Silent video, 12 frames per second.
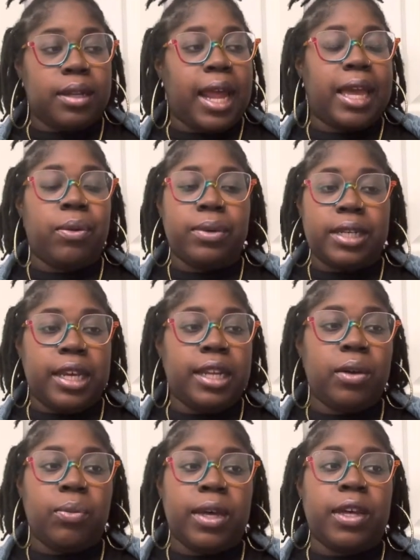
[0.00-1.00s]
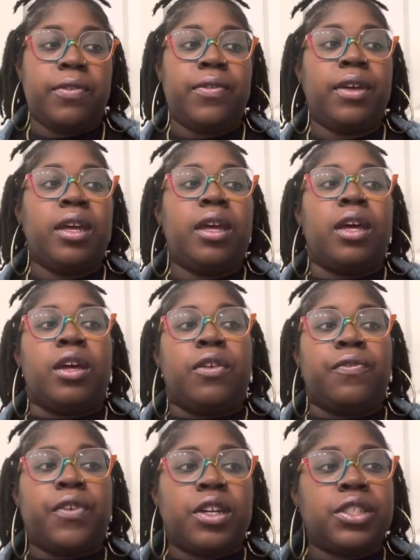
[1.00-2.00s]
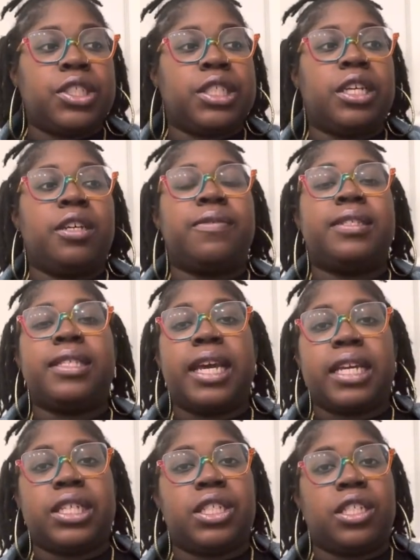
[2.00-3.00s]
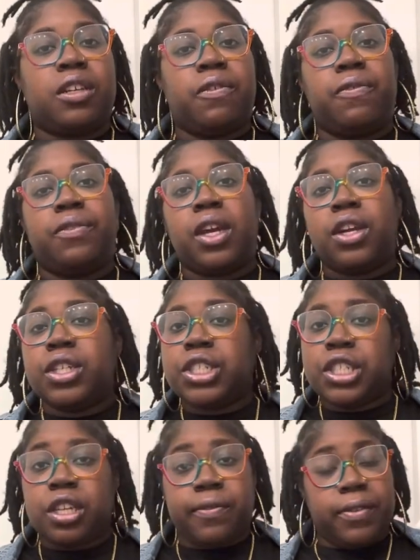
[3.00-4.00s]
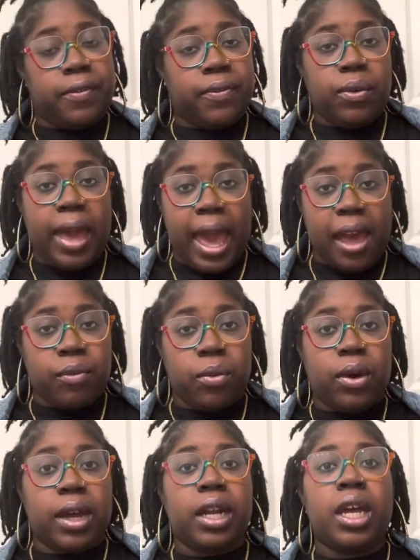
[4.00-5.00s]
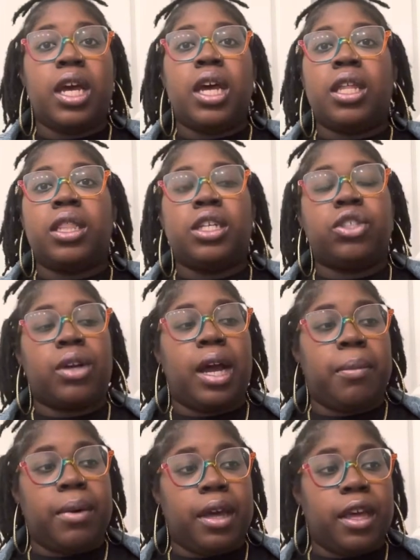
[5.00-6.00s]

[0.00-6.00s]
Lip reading: like we're dealing with first shift, second shift, third shift, if you have one, the drama.